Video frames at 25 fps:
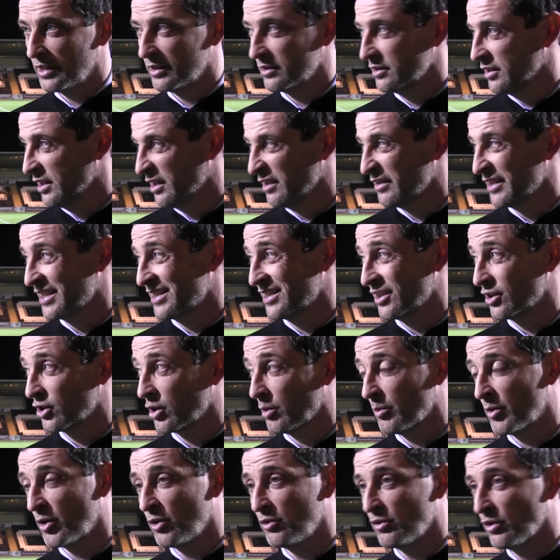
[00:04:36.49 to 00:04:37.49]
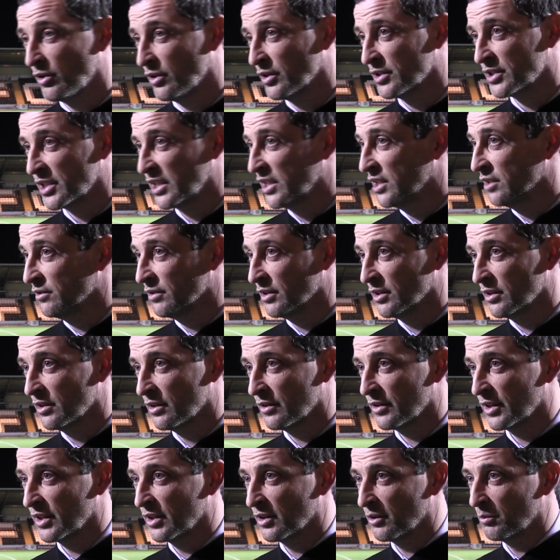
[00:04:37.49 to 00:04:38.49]
And I think they're coming out the other side of it.
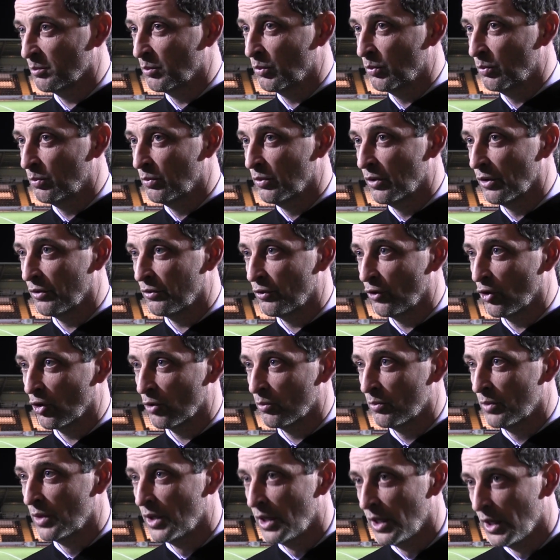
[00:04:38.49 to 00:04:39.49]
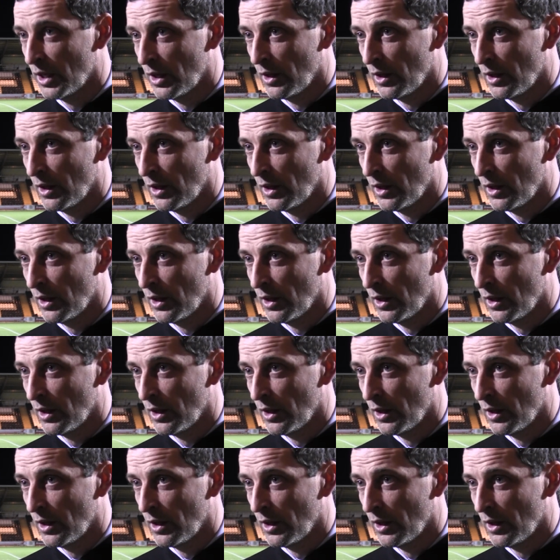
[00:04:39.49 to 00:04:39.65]
I think they're for them.